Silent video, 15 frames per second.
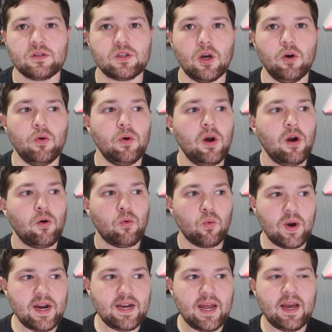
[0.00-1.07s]
So
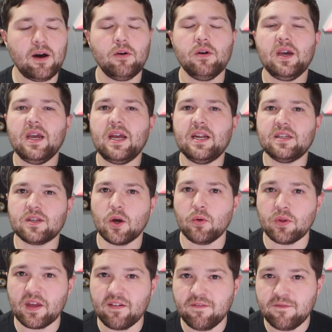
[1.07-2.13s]
Right now, it is
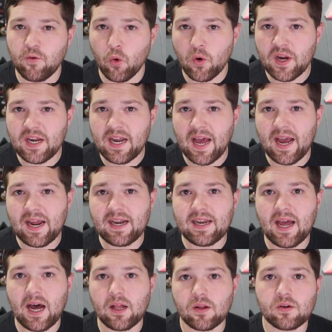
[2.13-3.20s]
only forty-nine
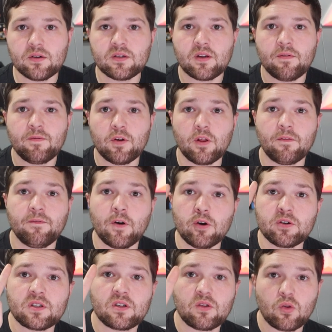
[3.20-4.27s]
dollars for the
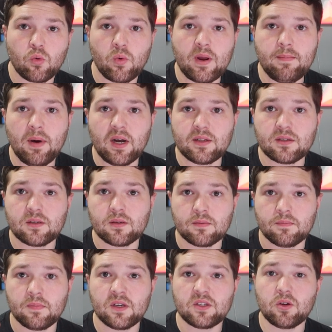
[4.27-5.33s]
first three months.
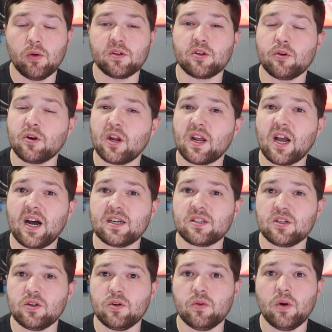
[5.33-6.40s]
So it's only gonna
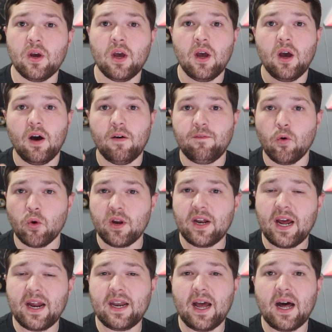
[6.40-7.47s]
cost you
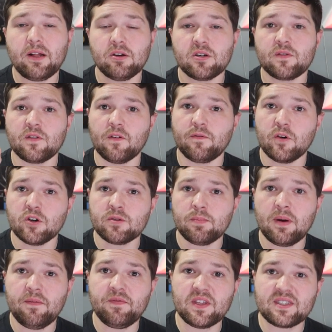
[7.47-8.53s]
forty-nine dollars for the first
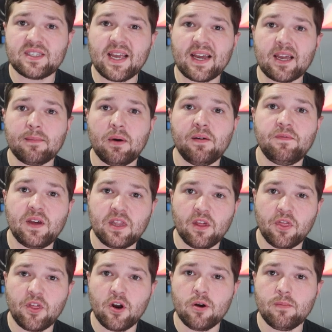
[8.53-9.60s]
month, the second month, and
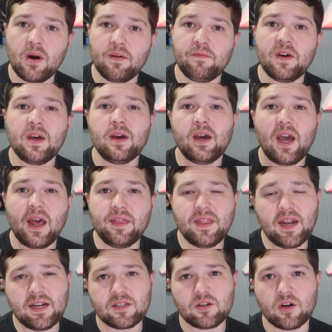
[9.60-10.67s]
the third month, and
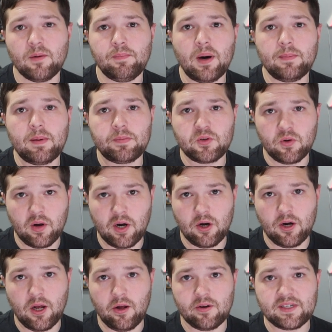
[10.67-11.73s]
then it's gonna bump up to one
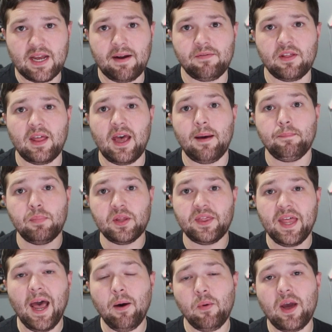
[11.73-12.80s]
hundred dollars after that.
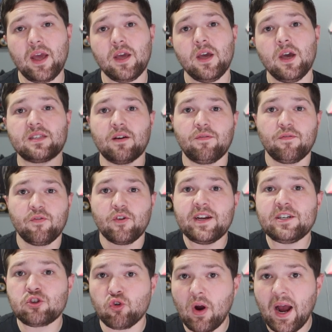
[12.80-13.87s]
But that way, it's a
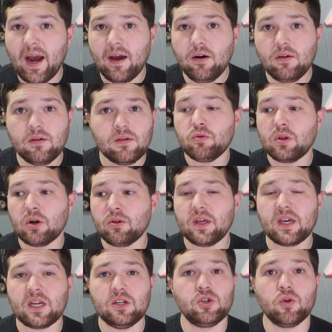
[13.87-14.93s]
free trial. You
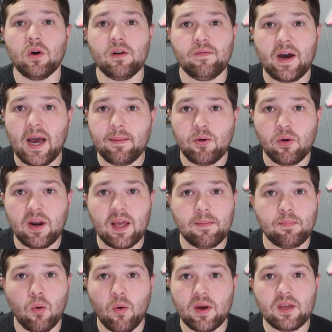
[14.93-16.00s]
literally can join Vibo at
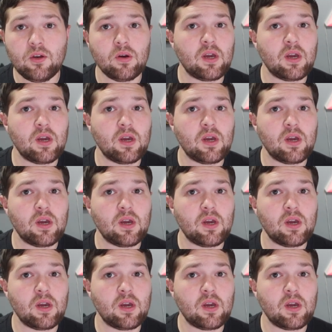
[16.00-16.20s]
any point.